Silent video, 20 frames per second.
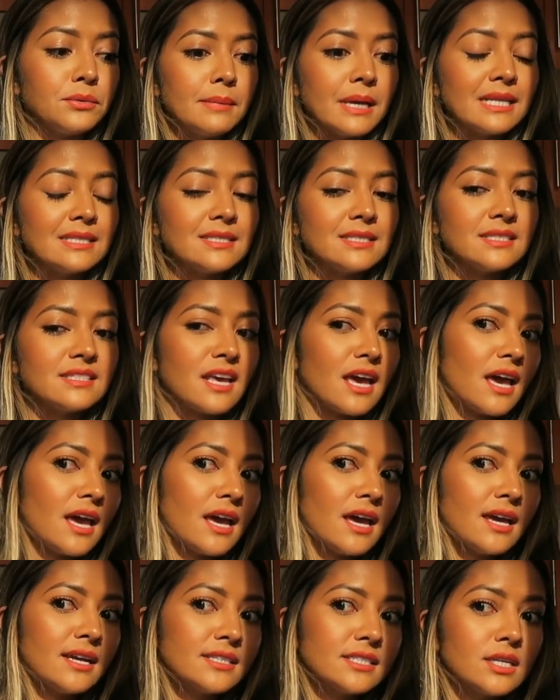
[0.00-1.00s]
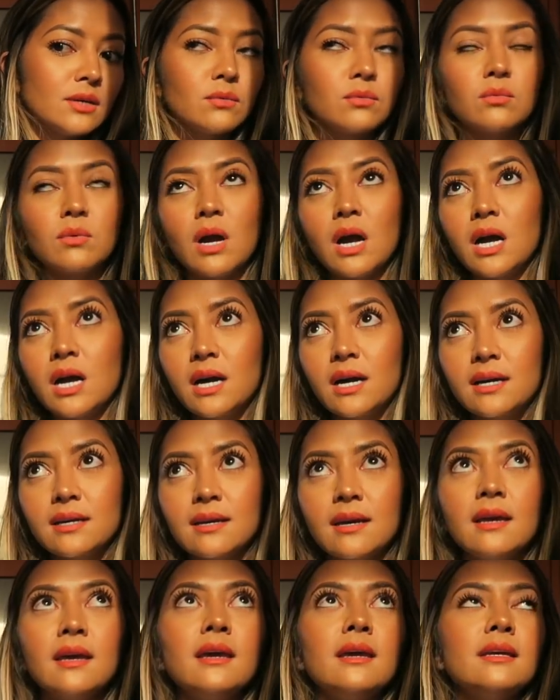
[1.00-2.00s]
bed set, rug,